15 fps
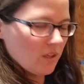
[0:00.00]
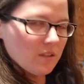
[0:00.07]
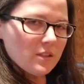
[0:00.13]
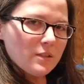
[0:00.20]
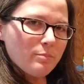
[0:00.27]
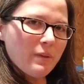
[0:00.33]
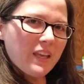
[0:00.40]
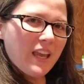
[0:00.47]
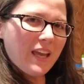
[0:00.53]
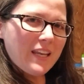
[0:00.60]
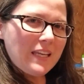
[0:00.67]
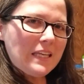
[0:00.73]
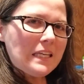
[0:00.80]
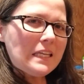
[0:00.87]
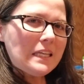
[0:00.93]

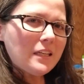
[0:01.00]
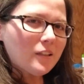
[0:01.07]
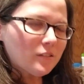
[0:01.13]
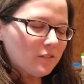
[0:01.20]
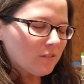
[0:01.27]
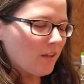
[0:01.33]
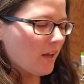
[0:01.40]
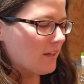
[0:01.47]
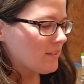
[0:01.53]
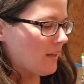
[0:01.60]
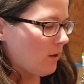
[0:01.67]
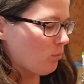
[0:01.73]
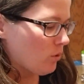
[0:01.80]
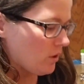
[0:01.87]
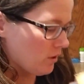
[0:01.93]
spaghetti-y as
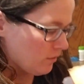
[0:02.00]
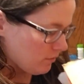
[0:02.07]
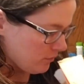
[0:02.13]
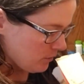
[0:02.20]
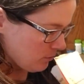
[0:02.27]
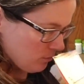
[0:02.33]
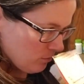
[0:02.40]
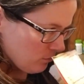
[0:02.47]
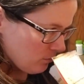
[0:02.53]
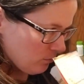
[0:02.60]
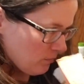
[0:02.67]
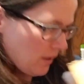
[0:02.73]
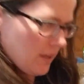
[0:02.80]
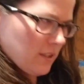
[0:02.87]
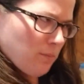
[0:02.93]
I would have
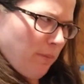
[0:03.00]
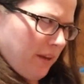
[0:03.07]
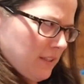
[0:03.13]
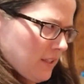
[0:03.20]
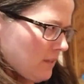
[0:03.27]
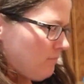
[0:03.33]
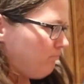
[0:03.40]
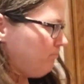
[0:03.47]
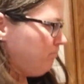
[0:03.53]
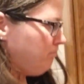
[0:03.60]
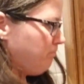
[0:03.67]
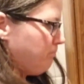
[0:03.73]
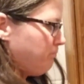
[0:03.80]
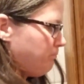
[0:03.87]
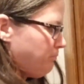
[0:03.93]
expected.
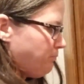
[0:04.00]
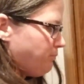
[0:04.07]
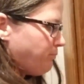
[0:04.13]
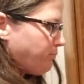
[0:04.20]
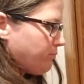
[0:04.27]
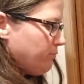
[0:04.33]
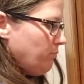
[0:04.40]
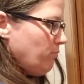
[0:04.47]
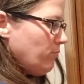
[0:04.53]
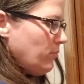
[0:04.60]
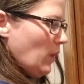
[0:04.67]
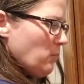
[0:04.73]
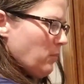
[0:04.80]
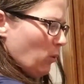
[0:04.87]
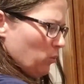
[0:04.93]

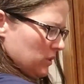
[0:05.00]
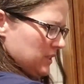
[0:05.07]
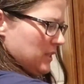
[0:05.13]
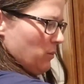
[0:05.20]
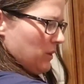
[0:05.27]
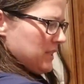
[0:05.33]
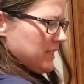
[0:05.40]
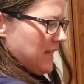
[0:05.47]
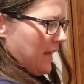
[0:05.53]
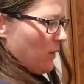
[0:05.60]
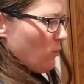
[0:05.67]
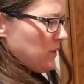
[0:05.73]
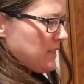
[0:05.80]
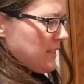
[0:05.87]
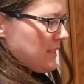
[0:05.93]
But we'll see what it's
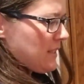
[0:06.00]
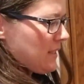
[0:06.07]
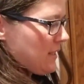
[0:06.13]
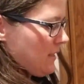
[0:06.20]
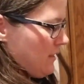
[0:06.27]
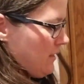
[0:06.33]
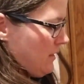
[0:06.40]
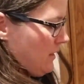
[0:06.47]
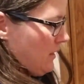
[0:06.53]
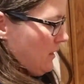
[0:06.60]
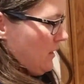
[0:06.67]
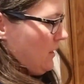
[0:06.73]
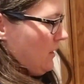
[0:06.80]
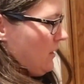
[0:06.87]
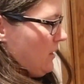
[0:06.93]
like once it's
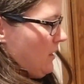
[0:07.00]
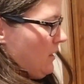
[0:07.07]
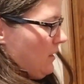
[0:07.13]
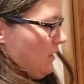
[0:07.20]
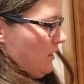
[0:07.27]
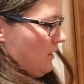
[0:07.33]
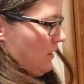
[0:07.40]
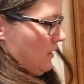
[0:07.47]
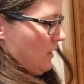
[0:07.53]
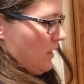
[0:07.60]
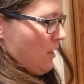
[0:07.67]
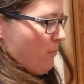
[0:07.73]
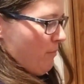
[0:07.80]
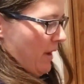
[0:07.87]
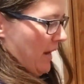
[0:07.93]

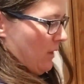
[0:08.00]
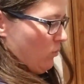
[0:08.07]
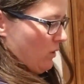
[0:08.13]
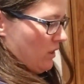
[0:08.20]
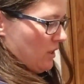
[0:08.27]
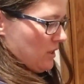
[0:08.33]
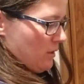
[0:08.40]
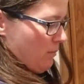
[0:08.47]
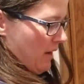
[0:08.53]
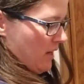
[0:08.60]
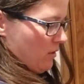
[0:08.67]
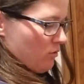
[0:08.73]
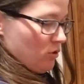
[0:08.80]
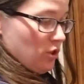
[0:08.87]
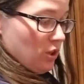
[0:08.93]
combined with the
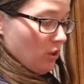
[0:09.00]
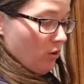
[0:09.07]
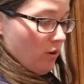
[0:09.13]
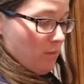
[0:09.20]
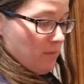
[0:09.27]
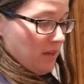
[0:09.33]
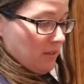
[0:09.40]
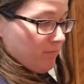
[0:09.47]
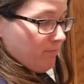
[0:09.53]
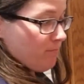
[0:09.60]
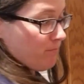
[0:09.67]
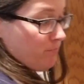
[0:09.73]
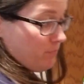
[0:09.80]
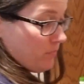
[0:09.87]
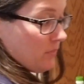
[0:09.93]
tomatoes, you know, I mean,
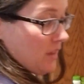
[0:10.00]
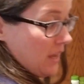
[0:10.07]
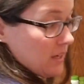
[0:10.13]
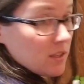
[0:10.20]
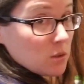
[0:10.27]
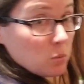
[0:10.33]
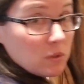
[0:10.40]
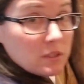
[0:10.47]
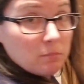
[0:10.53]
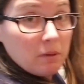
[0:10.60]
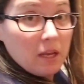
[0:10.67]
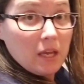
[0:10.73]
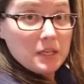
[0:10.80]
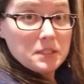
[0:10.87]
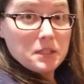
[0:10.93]
that is what
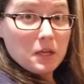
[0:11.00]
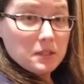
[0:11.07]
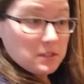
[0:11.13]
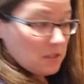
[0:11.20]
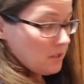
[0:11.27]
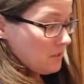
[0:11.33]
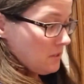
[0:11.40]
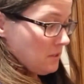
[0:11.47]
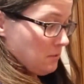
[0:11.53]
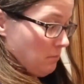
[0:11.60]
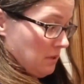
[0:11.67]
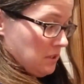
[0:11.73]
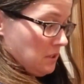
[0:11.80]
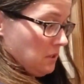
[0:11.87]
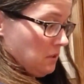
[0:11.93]
spaghetti sauce is
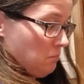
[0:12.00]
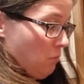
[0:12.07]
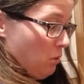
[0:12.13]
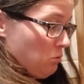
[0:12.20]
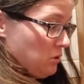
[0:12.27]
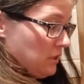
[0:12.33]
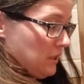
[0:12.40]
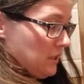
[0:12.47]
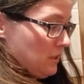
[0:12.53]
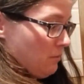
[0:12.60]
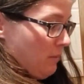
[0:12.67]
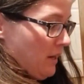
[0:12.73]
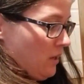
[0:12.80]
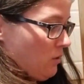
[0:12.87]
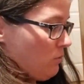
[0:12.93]
mostly
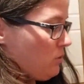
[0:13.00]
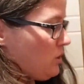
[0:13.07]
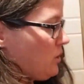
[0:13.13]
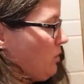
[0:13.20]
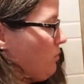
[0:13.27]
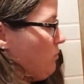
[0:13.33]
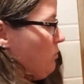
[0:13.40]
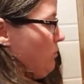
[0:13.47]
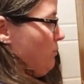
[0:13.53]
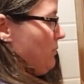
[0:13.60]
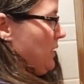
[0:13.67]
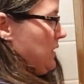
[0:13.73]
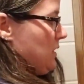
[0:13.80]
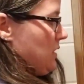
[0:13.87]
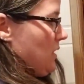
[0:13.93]
tomatoes. So
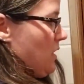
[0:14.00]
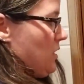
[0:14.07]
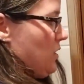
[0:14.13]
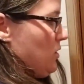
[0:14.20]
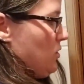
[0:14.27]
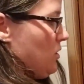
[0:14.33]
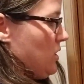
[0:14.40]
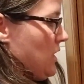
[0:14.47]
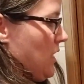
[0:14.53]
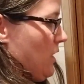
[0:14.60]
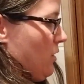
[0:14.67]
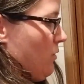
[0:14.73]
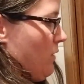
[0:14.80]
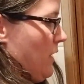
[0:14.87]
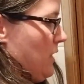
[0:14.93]
that's got a tear
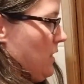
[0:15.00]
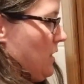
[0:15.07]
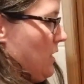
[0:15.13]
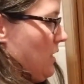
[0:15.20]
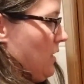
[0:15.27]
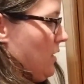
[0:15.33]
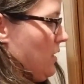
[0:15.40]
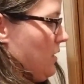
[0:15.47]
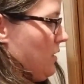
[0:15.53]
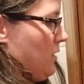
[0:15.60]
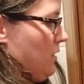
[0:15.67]
right there